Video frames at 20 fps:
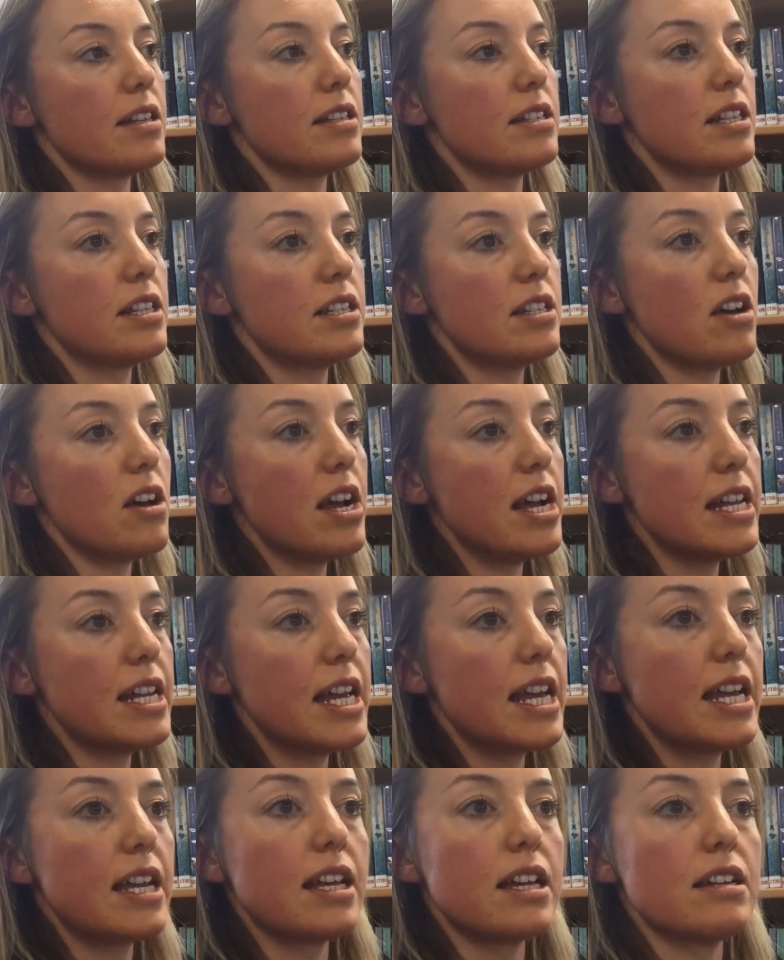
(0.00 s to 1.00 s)

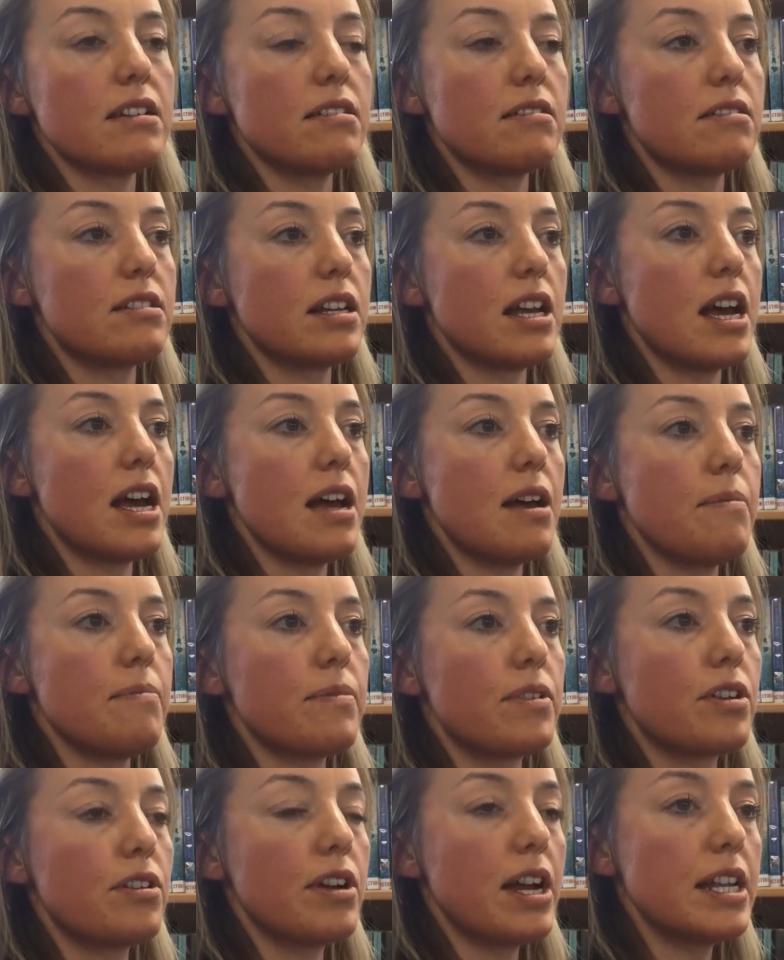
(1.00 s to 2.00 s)
designing
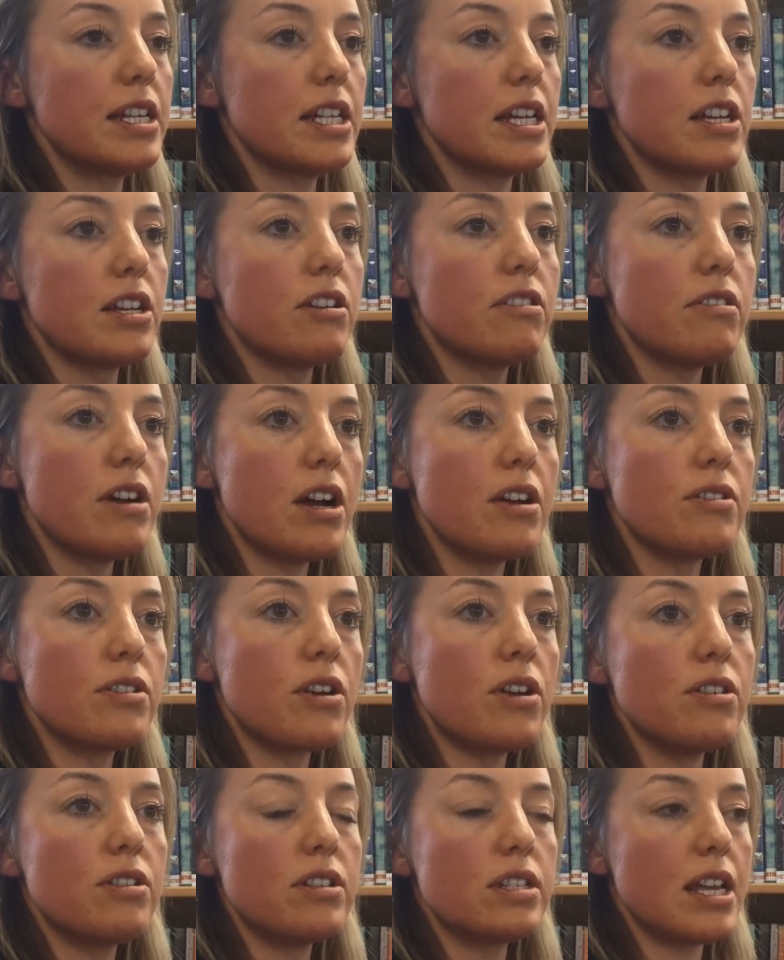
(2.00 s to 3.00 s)
and creating your own
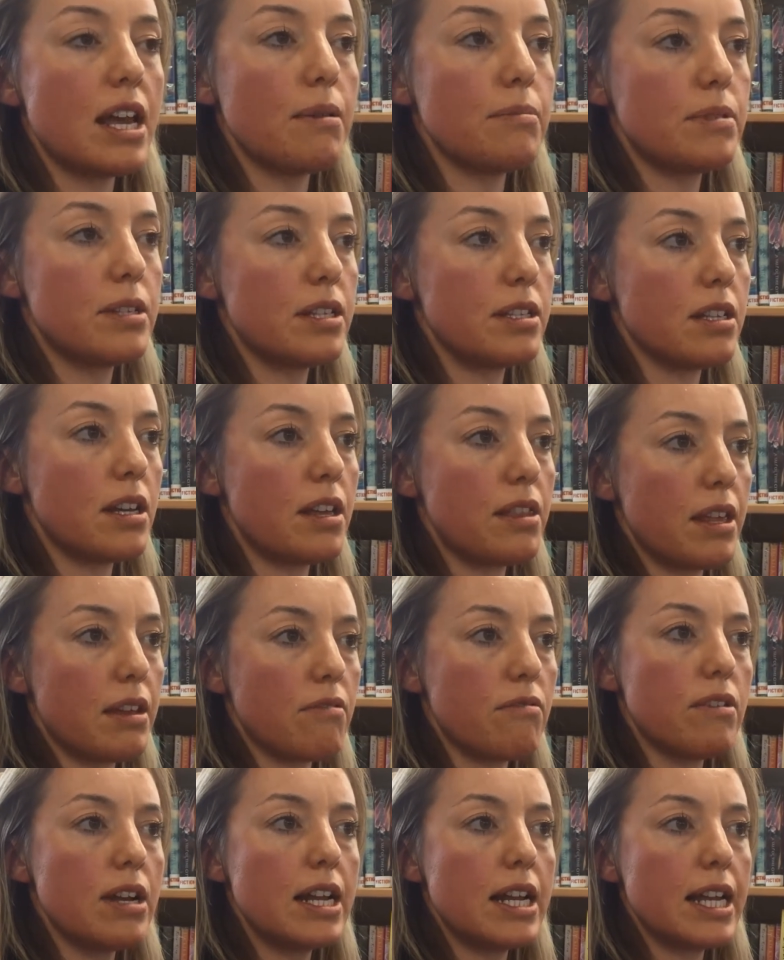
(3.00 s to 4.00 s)
concepts is, I
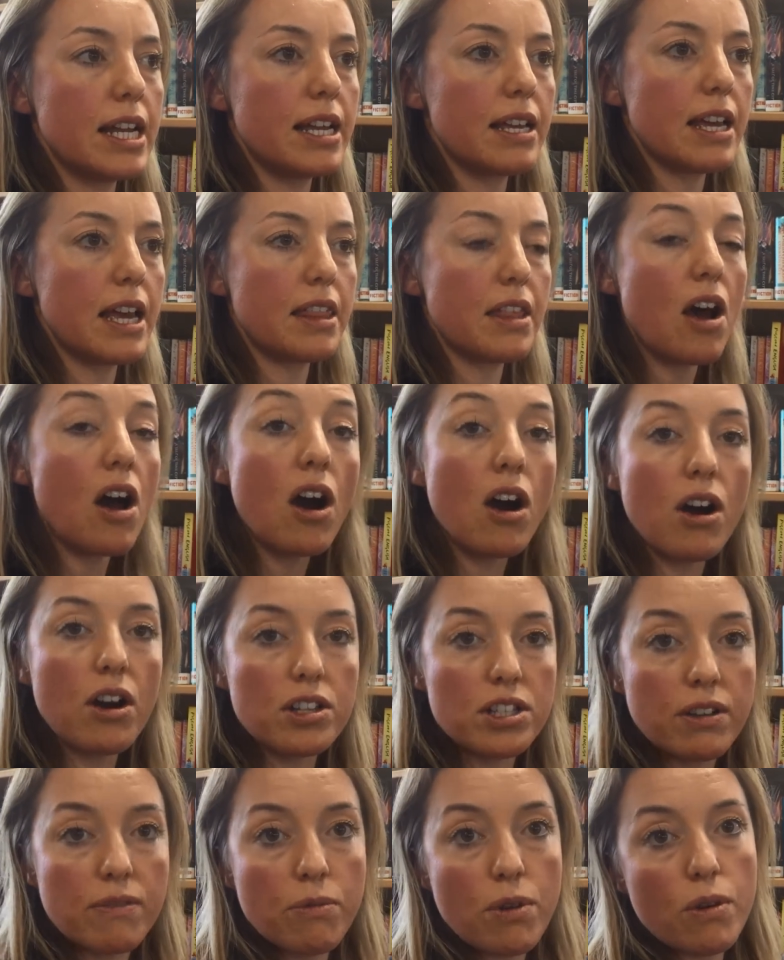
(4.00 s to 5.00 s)
think, really at the
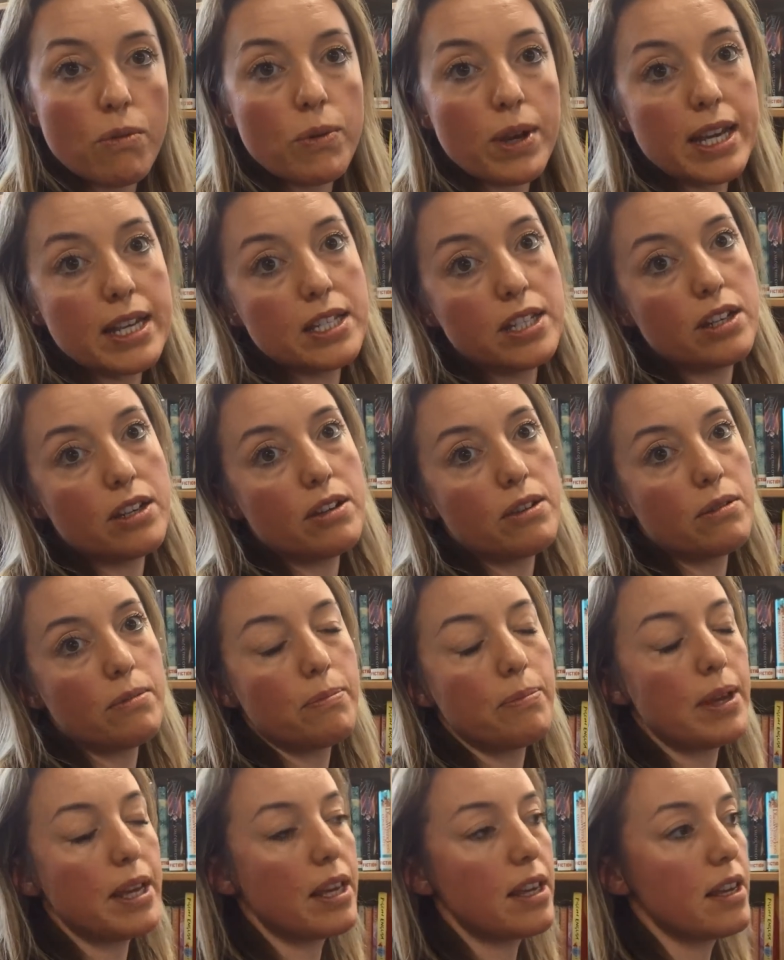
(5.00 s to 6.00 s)
heart of what we do,
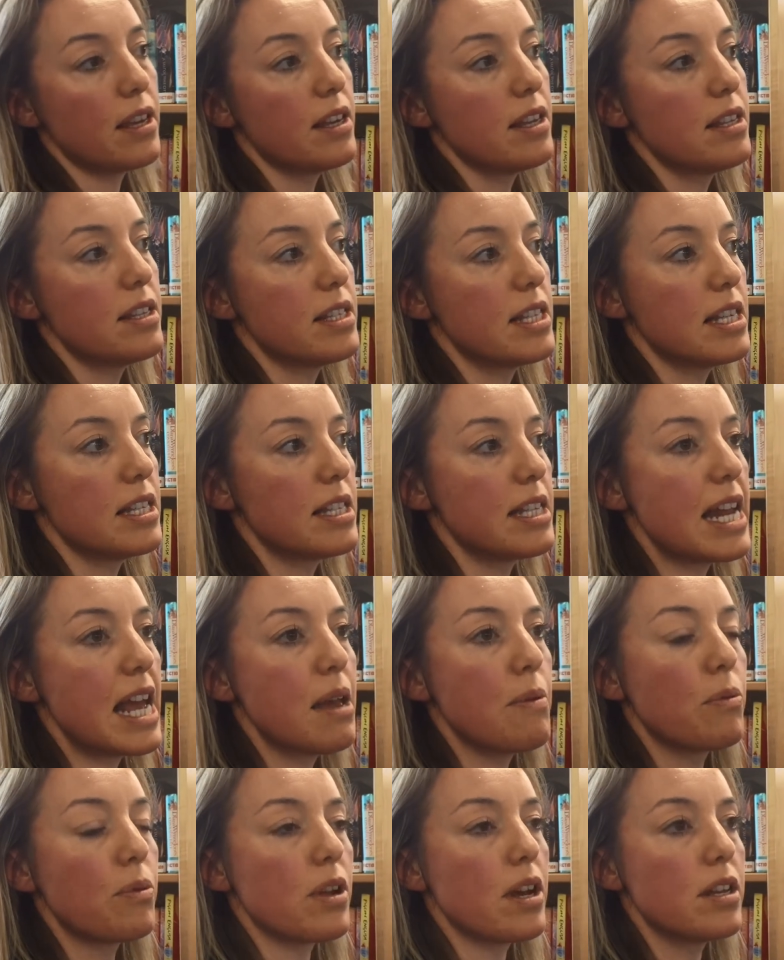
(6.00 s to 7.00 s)
because it's
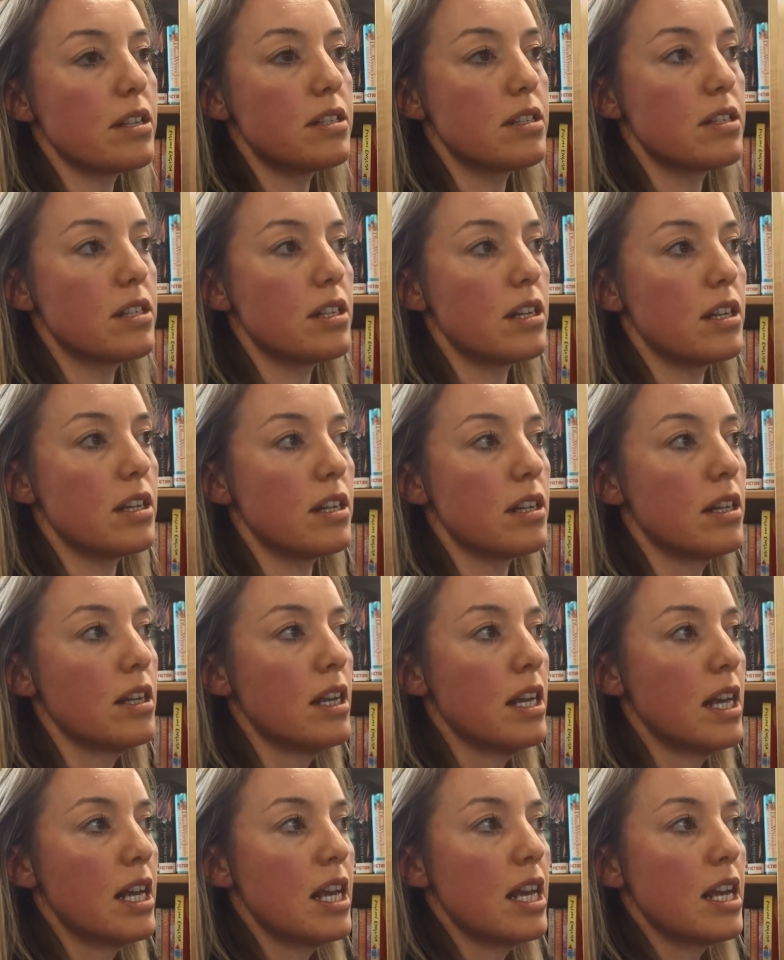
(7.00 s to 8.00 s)
enabled us to
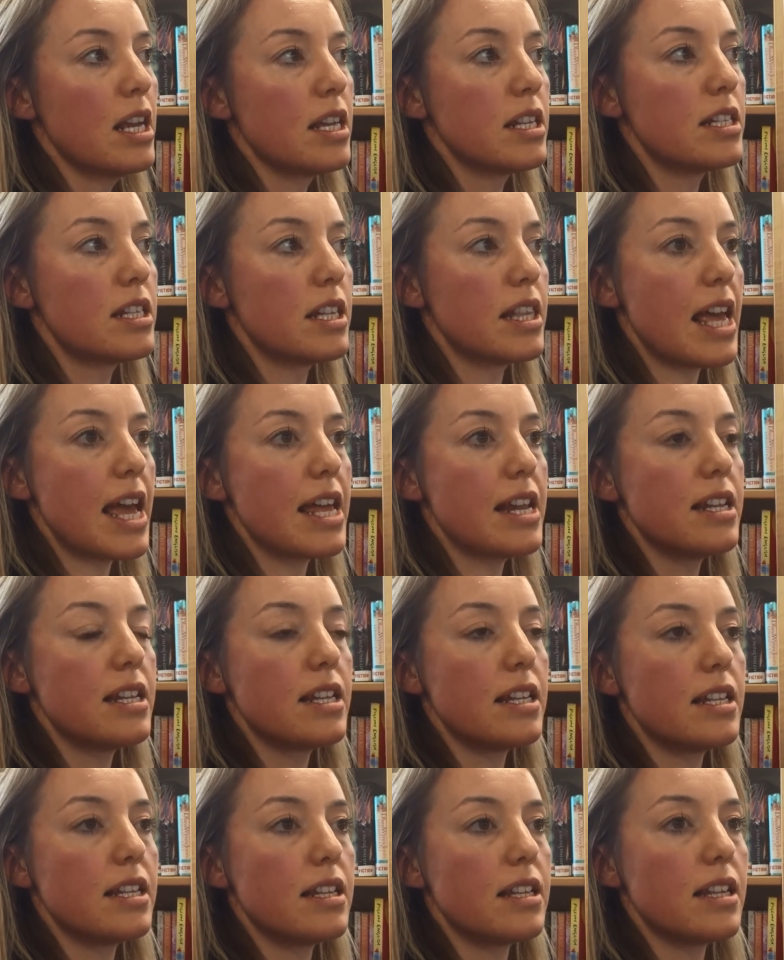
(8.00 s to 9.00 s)

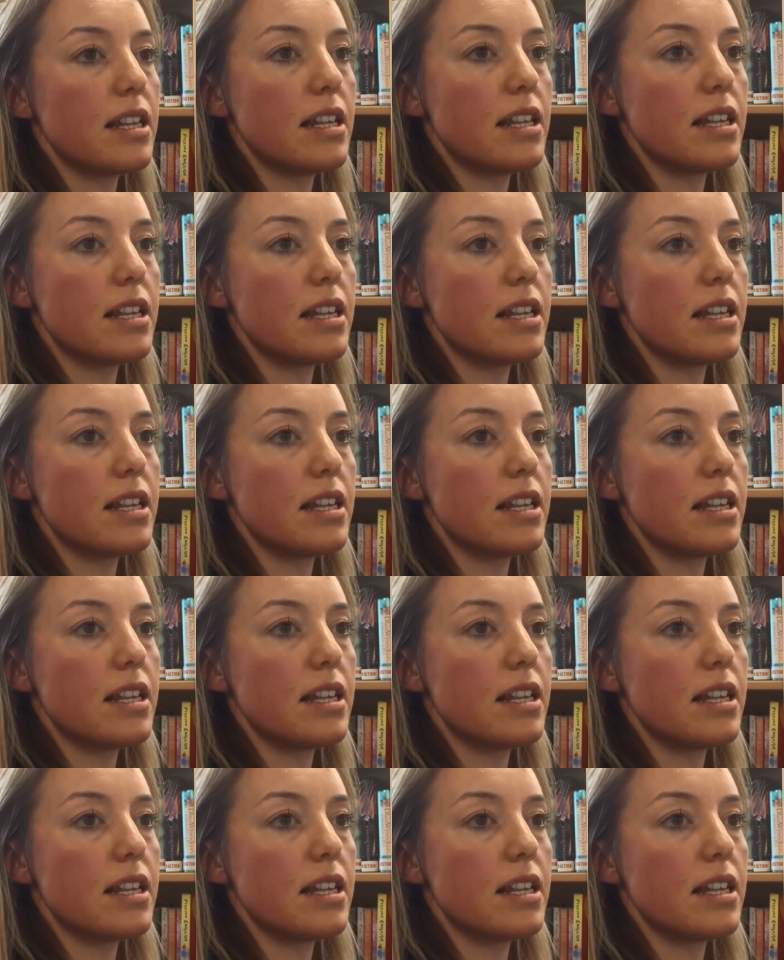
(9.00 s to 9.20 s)
then